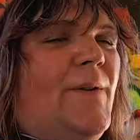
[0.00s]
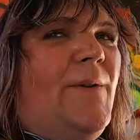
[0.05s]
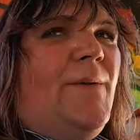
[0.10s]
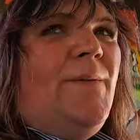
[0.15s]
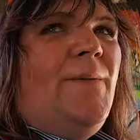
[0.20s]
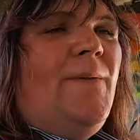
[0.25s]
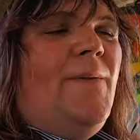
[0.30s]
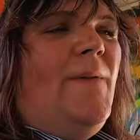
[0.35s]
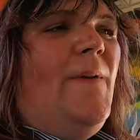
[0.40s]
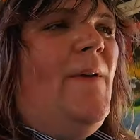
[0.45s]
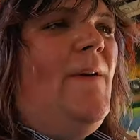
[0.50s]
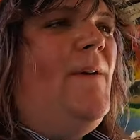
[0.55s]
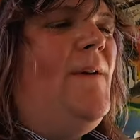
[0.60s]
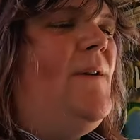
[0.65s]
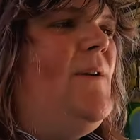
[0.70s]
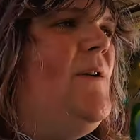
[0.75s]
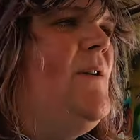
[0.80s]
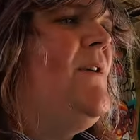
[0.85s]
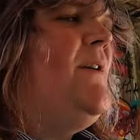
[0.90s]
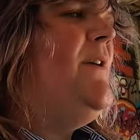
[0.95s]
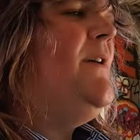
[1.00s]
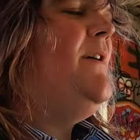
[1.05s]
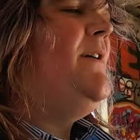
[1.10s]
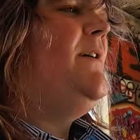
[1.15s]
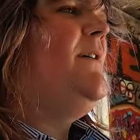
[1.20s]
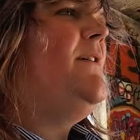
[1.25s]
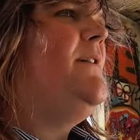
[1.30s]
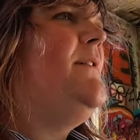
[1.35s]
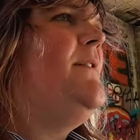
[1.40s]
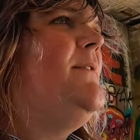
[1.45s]
drones are
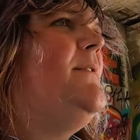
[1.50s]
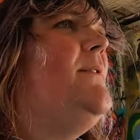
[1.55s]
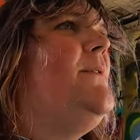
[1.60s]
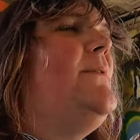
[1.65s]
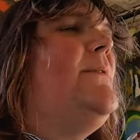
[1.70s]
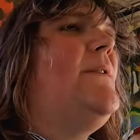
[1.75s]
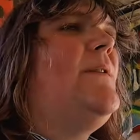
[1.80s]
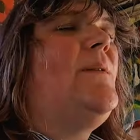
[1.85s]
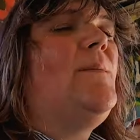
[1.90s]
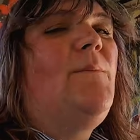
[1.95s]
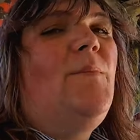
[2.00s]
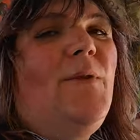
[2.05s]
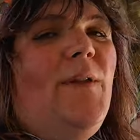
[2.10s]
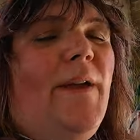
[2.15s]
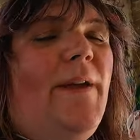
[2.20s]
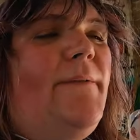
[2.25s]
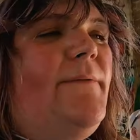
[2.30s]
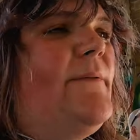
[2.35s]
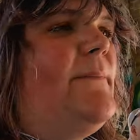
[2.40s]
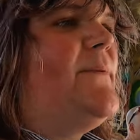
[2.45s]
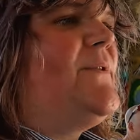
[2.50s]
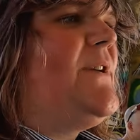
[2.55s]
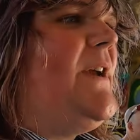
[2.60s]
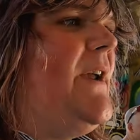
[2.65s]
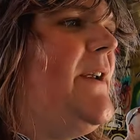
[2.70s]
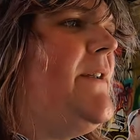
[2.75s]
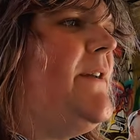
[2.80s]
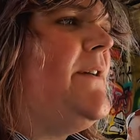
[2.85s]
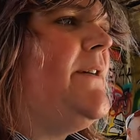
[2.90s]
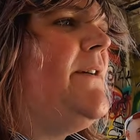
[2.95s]
using plate from
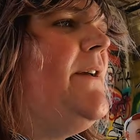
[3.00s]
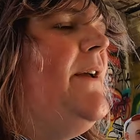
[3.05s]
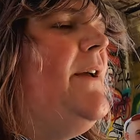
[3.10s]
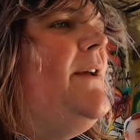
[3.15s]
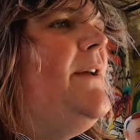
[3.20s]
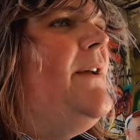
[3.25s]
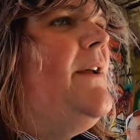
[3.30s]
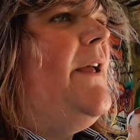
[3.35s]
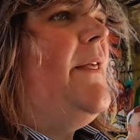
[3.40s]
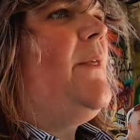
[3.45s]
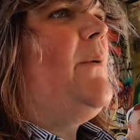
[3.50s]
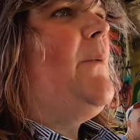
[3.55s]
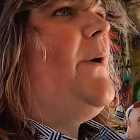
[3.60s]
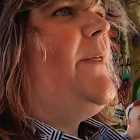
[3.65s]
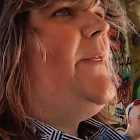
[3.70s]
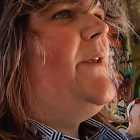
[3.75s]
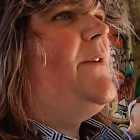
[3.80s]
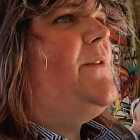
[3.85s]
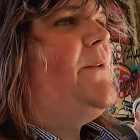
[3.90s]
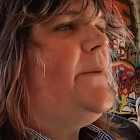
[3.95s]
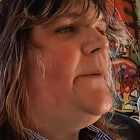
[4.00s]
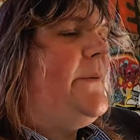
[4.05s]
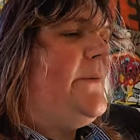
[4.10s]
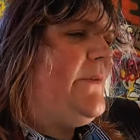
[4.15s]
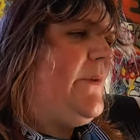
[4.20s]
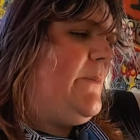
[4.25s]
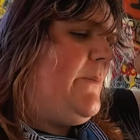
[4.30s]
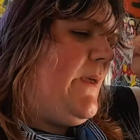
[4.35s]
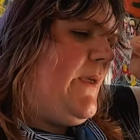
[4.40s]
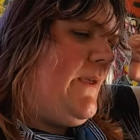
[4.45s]
China. And the way they do it is
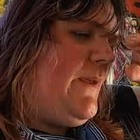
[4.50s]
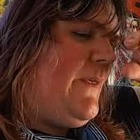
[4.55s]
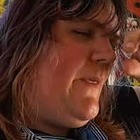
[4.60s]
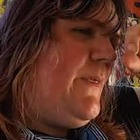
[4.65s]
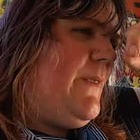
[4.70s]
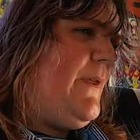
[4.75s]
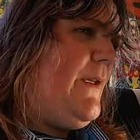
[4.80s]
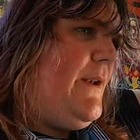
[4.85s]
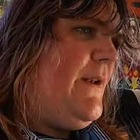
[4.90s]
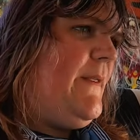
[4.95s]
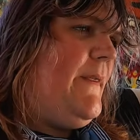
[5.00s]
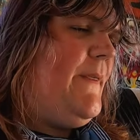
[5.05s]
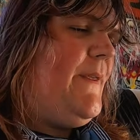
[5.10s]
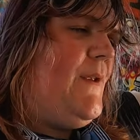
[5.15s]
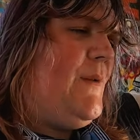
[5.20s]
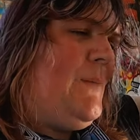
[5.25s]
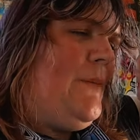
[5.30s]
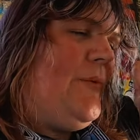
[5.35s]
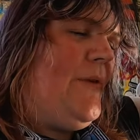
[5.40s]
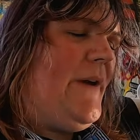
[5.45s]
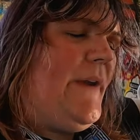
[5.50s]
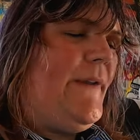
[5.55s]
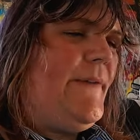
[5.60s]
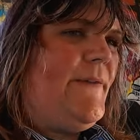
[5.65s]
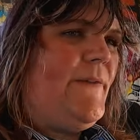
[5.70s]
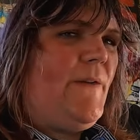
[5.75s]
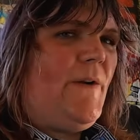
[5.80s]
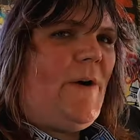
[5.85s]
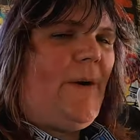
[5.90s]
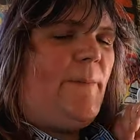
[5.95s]
they make thin, thin
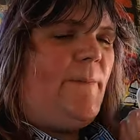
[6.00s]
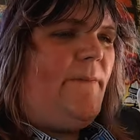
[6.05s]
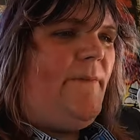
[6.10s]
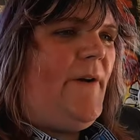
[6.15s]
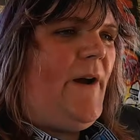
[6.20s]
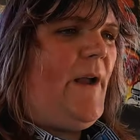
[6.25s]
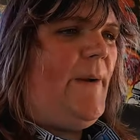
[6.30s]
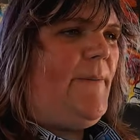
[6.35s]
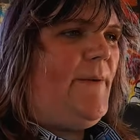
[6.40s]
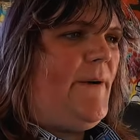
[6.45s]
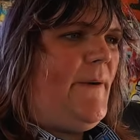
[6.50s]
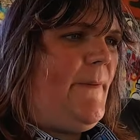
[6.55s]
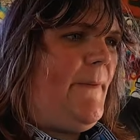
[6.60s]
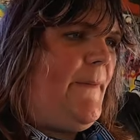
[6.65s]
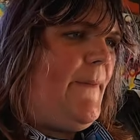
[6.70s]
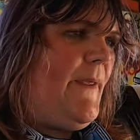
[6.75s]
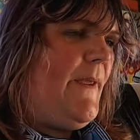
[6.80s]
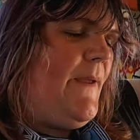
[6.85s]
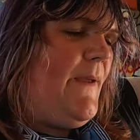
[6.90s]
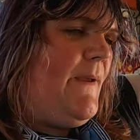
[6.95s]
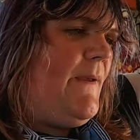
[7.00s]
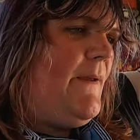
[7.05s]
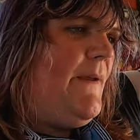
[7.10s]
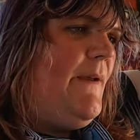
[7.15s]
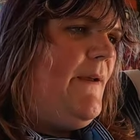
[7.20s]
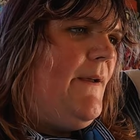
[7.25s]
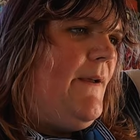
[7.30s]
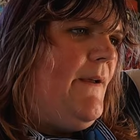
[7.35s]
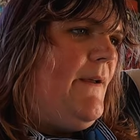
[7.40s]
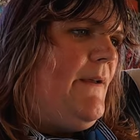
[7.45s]
plates of carbon fiber and
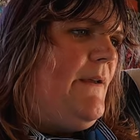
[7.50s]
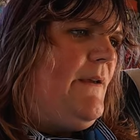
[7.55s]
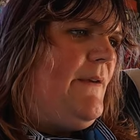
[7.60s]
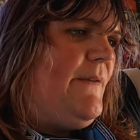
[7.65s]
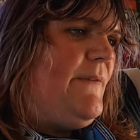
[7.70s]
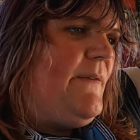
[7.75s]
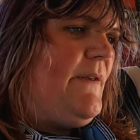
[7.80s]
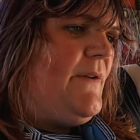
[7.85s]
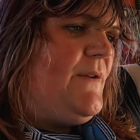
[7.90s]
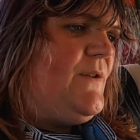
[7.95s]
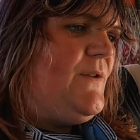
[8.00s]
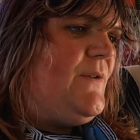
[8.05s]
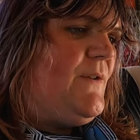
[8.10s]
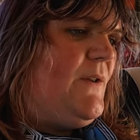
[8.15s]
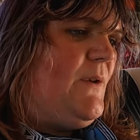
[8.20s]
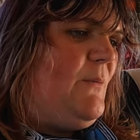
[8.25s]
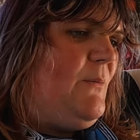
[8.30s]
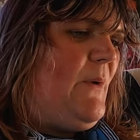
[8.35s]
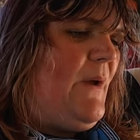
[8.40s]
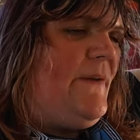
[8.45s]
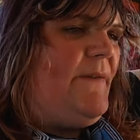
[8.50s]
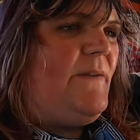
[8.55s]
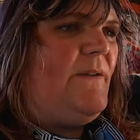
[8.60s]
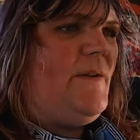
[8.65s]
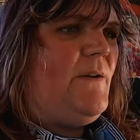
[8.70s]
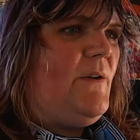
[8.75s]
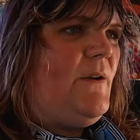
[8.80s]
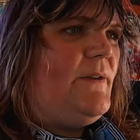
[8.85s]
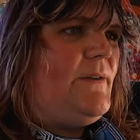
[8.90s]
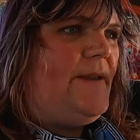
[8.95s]
they essentially resin
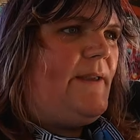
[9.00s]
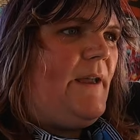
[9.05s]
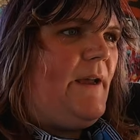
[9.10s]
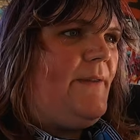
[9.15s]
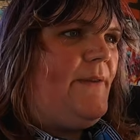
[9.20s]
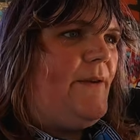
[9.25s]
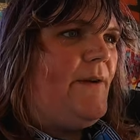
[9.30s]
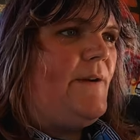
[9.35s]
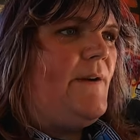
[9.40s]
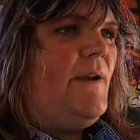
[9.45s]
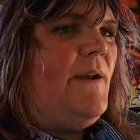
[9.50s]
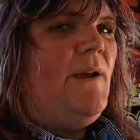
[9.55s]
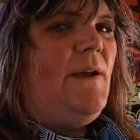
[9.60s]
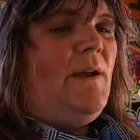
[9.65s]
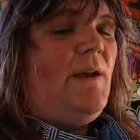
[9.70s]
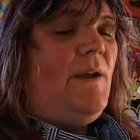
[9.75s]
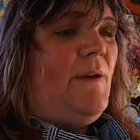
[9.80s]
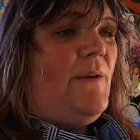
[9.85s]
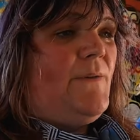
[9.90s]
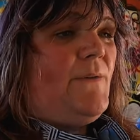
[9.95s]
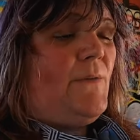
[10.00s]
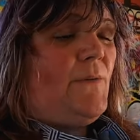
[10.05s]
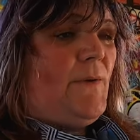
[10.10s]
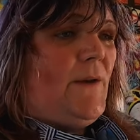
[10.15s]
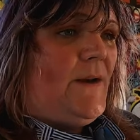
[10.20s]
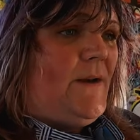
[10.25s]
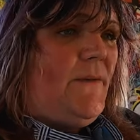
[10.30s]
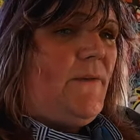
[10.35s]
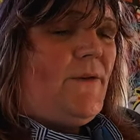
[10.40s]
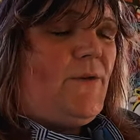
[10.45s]
it all together. So they're
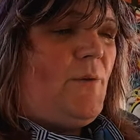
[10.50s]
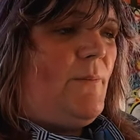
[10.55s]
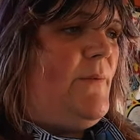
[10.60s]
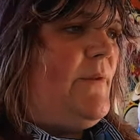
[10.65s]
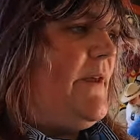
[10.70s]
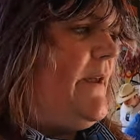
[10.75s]
individual